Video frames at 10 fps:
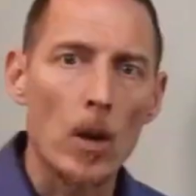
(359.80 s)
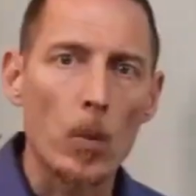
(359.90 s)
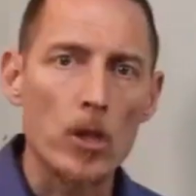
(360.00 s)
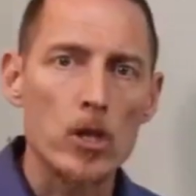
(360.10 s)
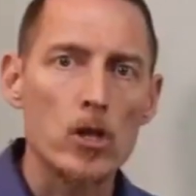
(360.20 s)
you know,
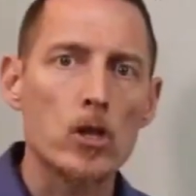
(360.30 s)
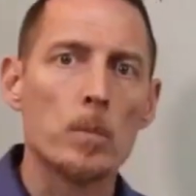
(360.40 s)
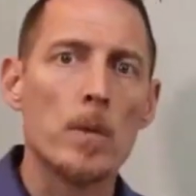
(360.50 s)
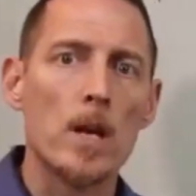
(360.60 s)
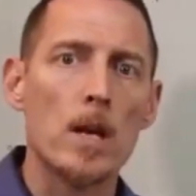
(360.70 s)
what you
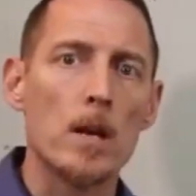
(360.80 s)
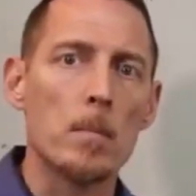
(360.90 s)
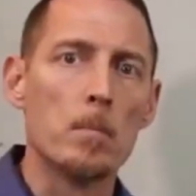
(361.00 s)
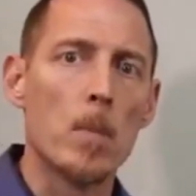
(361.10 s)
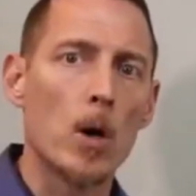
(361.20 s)
should be
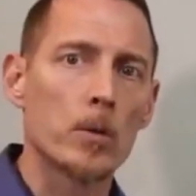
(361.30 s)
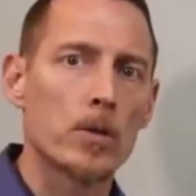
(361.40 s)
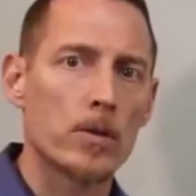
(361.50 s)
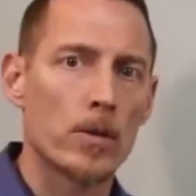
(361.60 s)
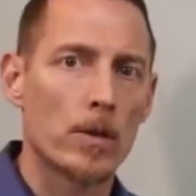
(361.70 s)

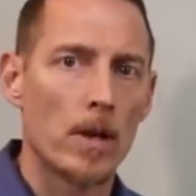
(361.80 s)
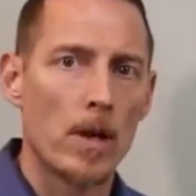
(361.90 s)
most